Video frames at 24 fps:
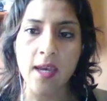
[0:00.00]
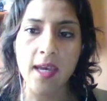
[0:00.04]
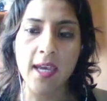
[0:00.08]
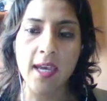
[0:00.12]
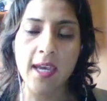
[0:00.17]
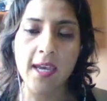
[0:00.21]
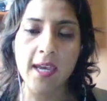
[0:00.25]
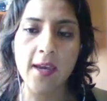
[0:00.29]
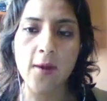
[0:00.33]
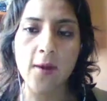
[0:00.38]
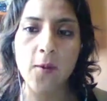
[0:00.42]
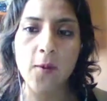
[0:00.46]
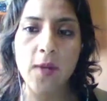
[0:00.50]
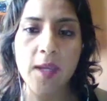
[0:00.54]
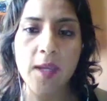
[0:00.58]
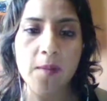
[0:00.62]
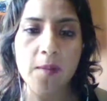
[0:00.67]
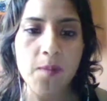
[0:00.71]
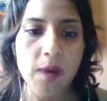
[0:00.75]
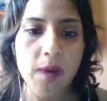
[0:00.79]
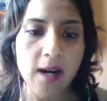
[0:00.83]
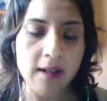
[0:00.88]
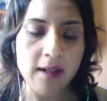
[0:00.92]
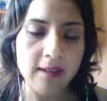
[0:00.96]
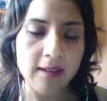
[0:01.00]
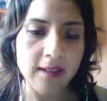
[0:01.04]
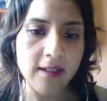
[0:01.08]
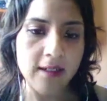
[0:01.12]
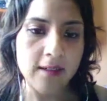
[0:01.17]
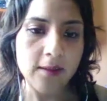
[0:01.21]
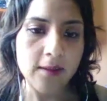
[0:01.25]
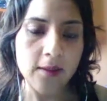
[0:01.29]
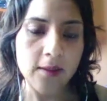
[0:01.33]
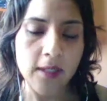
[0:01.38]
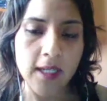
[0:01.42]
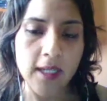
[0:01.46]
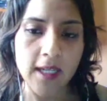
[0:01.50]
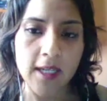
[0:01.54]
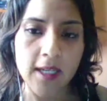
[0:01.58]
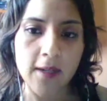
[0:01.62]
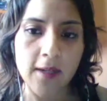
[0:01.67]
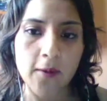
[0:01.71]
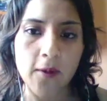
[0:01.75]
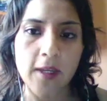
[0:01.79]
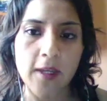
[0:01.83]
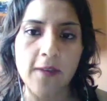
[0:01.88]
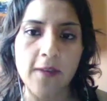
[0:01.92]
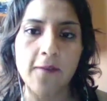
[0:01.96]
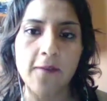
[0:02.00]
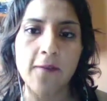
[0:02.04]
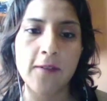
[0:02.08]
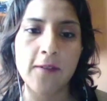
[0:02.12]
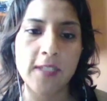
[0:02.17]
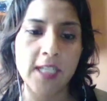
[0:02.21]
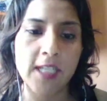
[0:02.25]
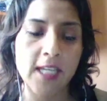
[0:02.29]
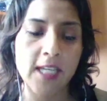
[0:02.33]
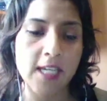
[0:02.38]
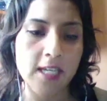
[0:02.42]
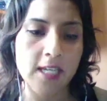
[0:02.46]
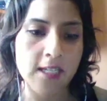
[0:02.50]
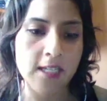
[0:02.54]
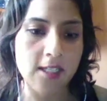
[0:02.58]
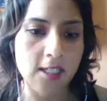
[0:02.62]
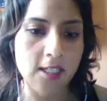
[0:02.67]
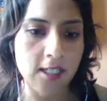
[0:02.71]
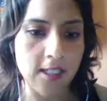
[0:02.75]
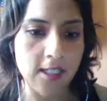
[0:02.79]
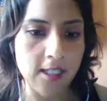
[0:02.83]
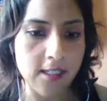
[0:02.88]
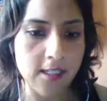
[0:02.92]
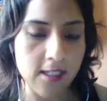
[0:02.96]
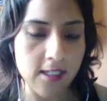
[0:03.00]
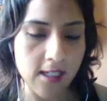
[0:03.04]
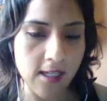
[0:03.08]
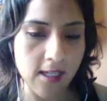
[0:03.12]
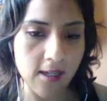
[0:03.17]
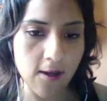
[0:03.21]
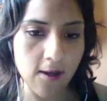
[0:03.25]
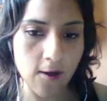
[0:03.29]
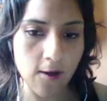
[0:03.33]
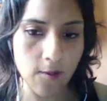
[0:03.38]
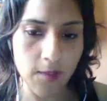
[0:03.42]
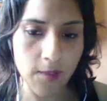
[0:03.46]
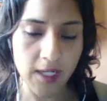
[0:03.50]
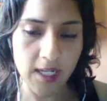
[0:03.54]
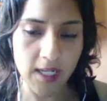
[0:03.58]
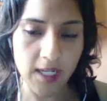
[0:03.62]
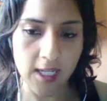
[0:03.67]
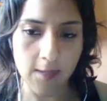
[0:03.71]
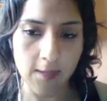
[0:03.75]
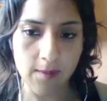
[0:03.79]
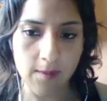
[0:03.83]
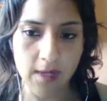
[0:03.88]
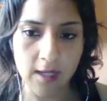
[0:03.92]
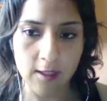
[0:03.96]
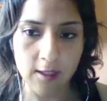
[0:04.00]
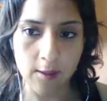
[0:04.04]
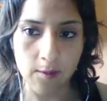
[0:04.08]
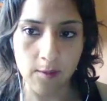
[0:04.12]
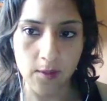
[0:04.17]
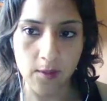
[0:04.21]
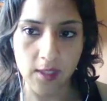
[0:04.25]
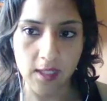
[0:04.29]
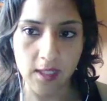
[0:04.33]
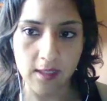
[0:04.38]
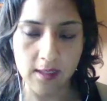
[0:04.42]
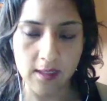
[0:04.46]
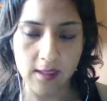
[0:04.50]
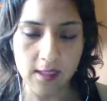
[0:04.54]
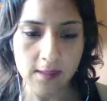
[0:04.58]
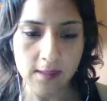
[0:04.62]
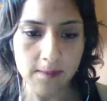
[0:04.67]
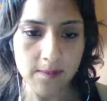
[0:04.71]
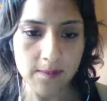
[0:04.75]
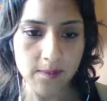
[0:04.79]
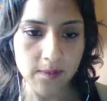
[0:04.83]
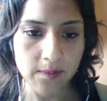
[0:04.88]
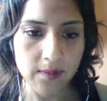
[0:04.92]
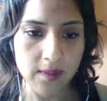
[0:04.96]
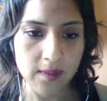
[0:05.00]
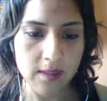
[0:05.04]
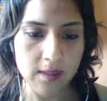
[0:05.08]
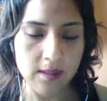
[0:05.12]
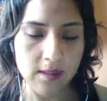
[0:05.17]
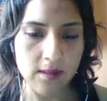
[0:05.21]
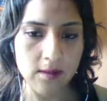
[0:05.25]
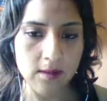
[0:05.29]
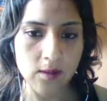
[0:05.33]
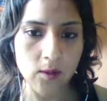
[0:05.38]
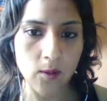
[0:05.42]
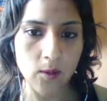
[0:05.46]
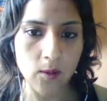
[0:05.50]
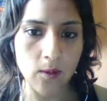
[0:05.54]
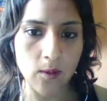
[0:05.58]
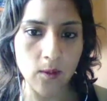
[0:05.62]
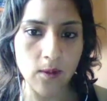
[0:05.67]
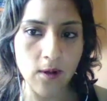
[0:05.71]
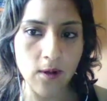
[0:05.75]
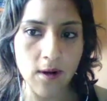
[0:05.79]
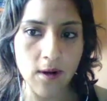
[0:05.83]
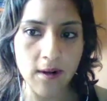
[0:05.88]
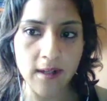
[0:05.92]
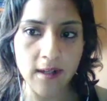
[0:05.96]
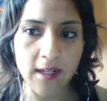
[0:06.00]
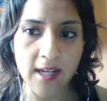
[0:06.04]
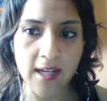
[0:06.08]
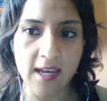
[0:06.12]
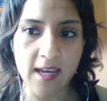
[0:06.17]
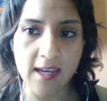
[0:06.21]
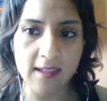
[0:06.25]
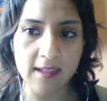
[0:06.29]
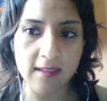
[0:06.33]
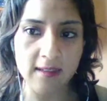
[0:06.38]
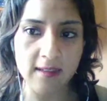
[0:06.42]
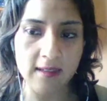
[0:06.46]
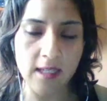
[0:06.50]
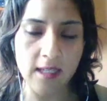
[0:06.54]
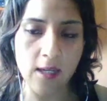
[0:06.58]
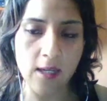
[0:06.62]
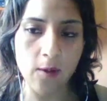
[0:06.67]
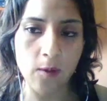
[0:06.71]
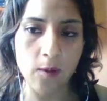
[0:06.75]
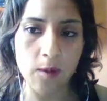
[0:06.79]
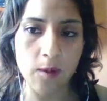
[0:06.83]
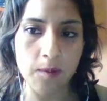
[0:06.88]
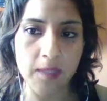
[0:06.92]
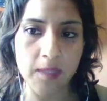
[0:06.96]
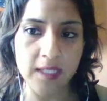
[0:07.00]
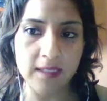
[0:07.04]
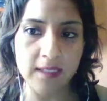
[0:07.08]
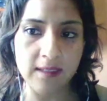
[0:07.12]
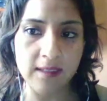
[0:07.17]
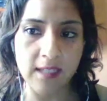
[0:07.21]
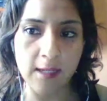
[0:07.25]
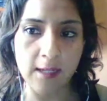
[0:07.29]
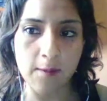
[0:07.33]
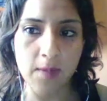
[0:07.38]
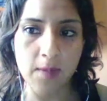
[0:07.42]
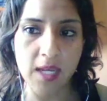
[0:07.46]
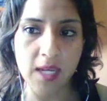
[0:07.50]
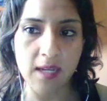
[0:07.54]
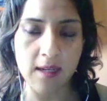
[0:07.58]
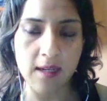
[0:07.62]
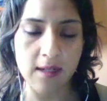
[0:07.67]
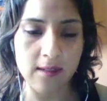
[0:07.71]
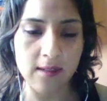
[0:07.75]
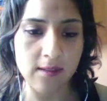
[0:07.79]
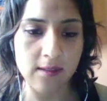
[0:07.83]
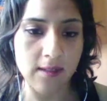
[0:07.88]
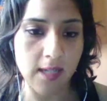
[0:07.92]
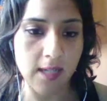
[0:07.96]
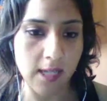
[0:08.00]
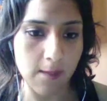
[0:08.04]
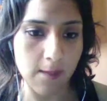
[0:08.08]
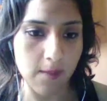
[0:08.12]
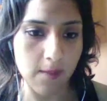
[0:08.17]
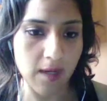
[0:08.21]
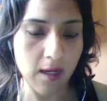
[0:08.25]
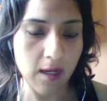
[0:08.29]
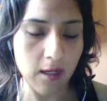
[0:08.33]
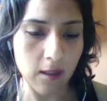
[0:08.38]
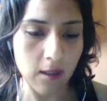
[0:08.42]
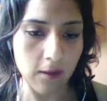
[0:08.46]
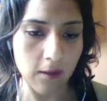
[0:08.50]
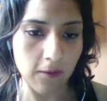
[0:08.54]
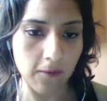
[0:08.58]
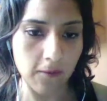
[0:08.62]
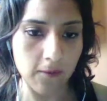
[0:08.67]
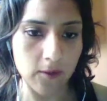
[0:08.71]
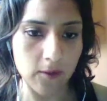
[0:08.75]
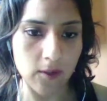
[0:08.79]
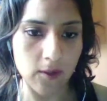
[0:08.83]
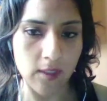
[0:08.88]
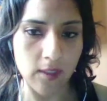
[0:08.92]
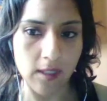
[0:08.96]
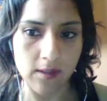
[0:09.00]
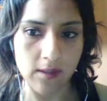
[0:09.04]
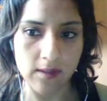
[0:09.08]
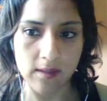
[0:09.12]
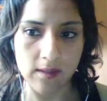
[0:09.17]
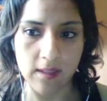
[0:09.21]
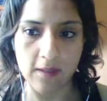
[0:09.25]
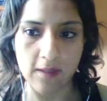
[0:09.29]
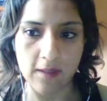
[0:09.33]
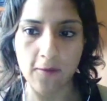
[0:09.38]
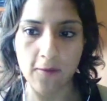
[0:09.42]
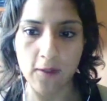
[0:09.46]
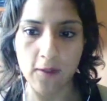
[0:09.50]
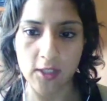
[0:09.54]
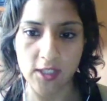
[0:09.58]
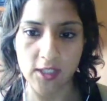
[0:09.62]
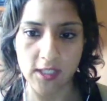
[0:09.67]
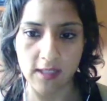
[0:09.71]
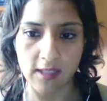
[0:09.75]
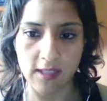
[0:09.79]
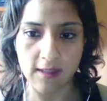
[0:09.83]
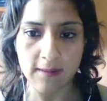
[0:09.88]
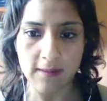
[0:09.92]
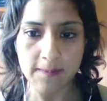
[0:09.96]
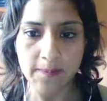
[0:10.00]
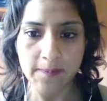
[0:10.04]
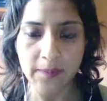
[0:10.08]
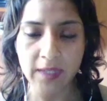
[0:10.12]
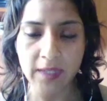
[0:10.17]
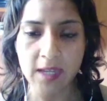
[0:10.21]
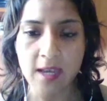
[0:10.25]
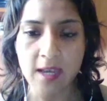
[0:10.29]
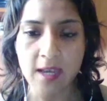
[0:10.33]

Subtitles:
we partnered with the GDG Open Lima community to co-organize the Women Tech Makers Lima of 2014.